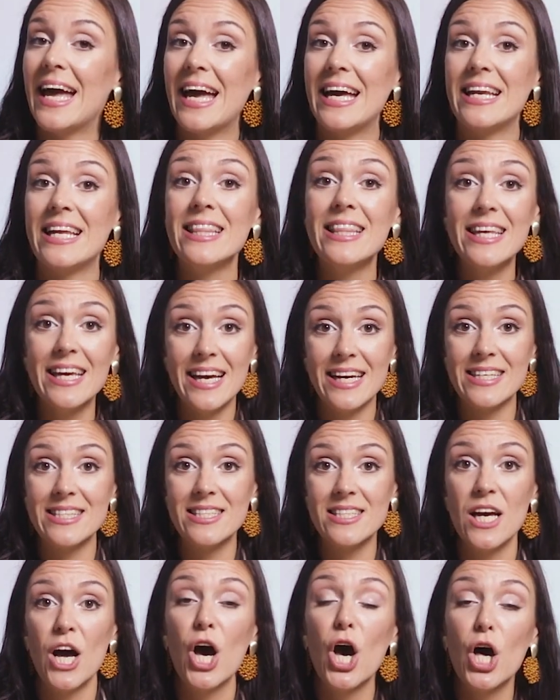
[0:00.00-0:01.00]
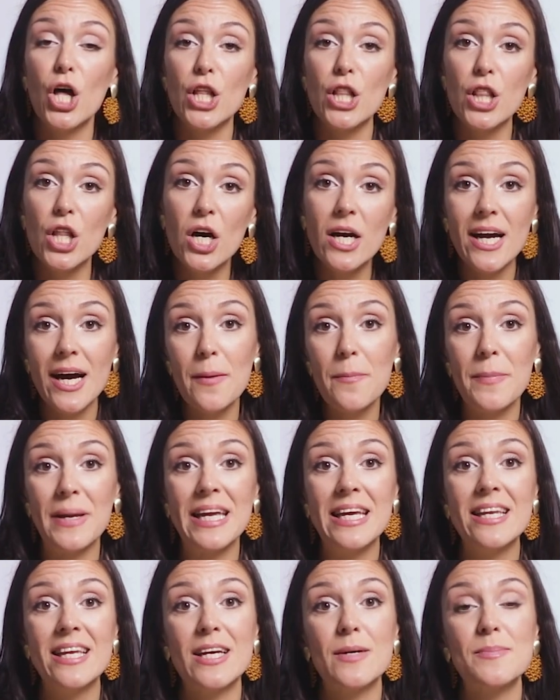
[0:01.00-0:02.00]
And in the end, look up
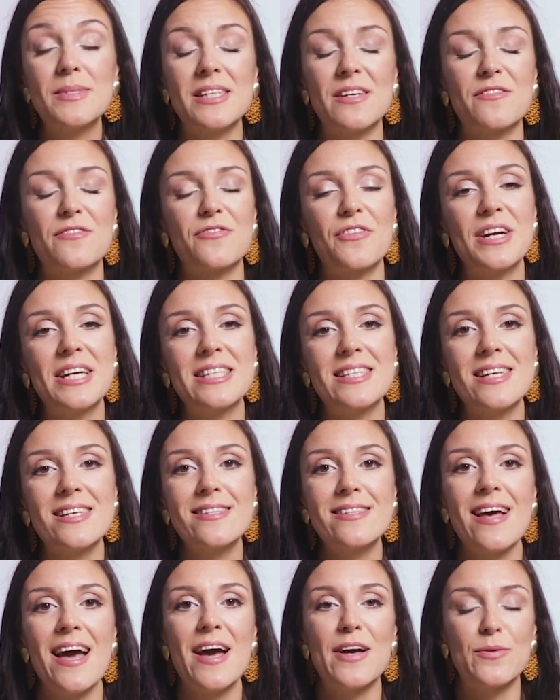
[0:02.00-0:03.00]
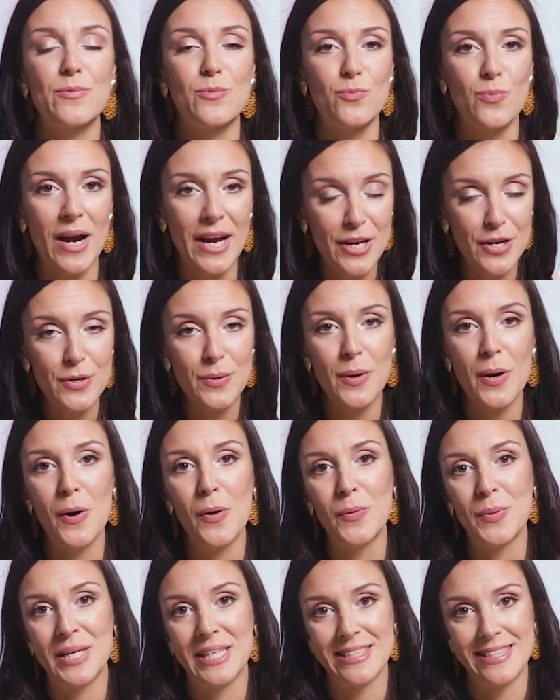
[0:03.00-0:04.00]
idioms and phrases and write your
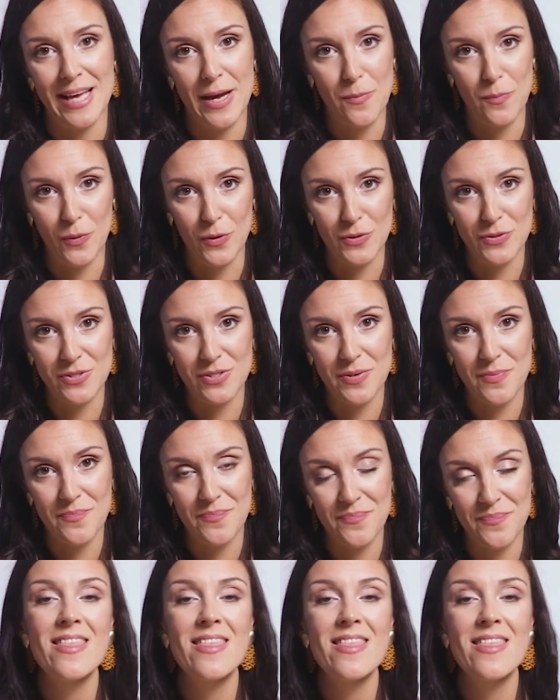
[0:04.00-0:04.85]
own examples.